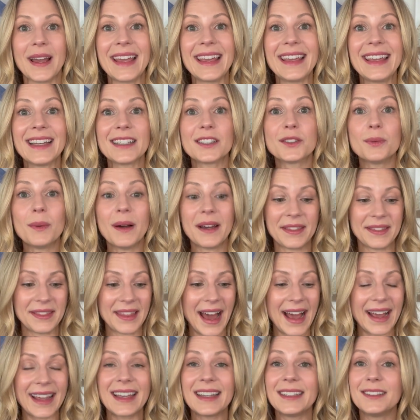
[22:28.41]
And guess what?
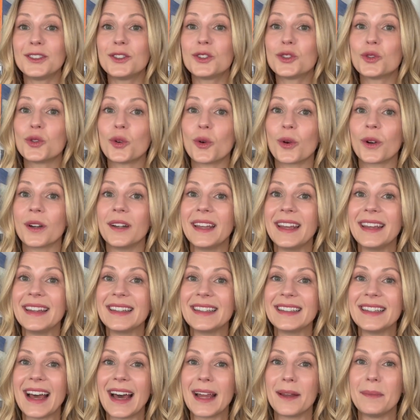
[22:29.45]
That gets stored in the
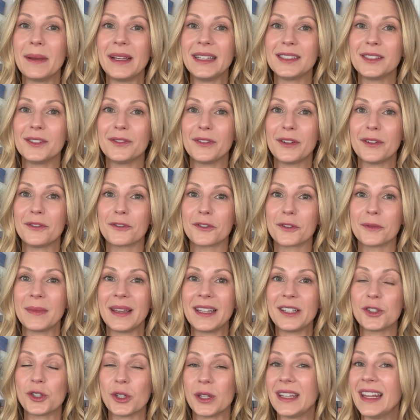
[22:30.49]
database of
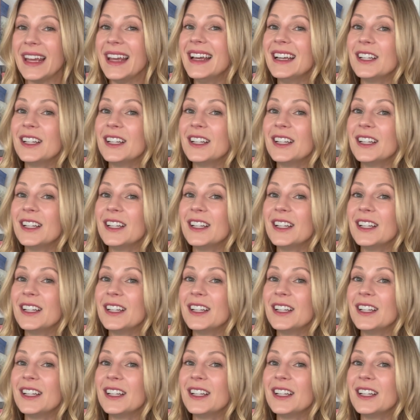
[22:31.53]
information,